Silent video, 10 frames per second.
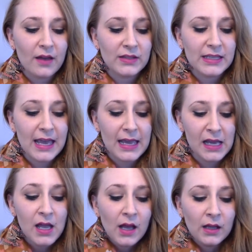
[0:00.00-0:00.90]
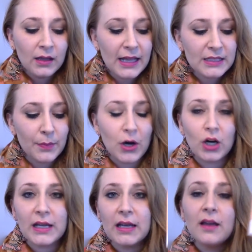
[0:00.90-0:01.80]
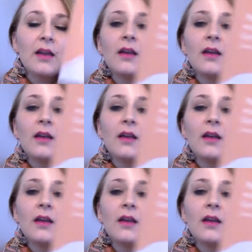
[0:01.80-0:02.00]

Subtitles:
of saying let's party,"